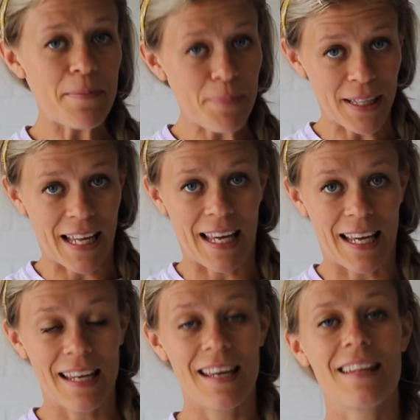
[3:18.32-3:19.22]

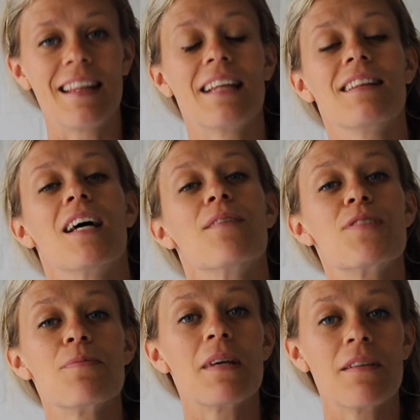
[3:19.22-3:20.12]
play. They love
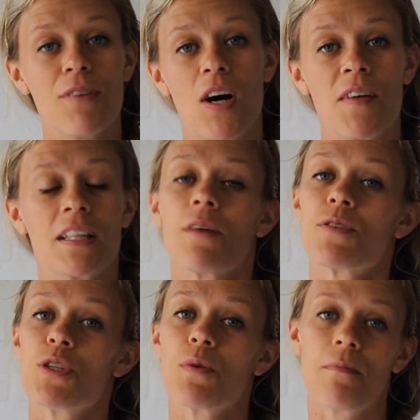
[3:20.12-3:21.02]
to be involved. They love
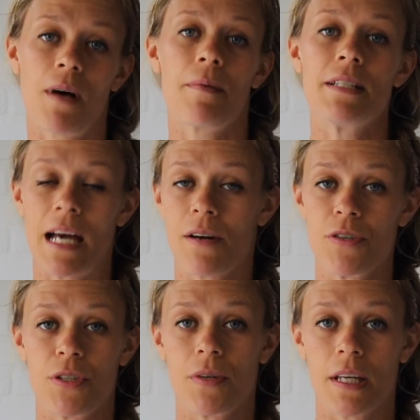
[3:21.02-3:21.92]
to do what mom and dad are
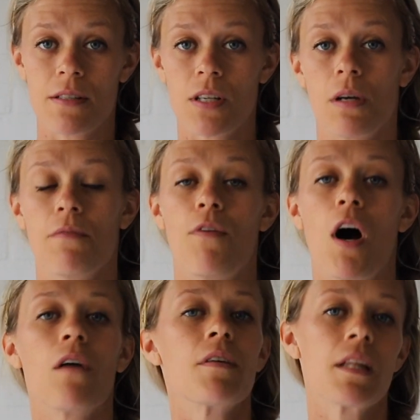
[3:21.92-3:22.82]
doing. So
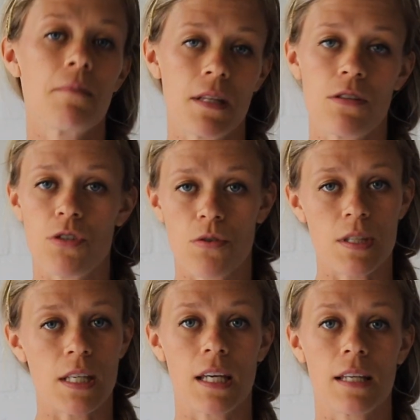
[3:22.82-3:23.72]
involving them in the
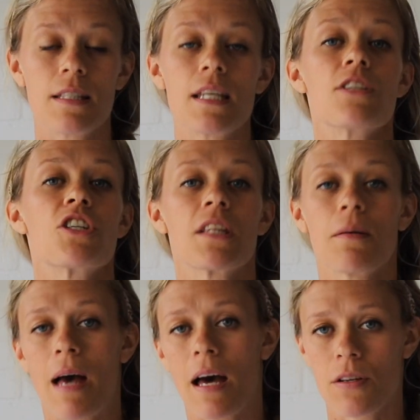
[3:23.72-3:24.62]
juicing, teaching them
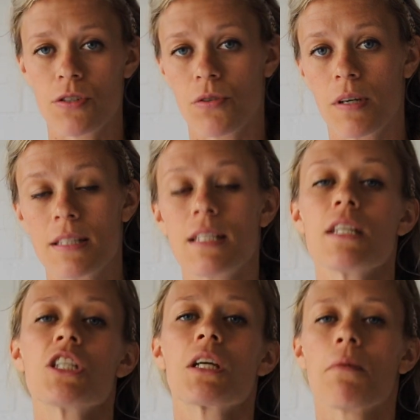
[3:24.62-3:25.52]
how to do it,
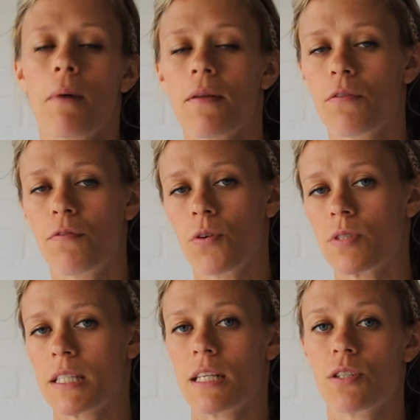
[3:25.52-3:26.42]
teaching them about the foods
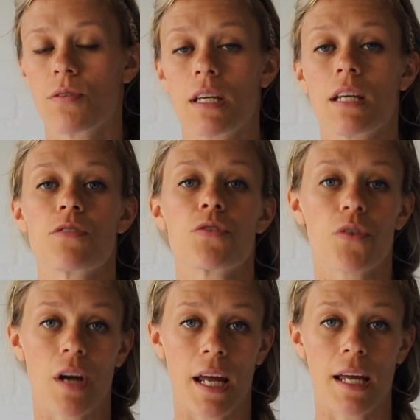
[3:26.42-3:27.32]
as they do it is
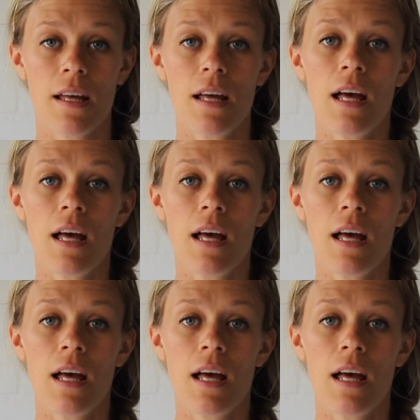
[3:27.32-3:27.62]
great.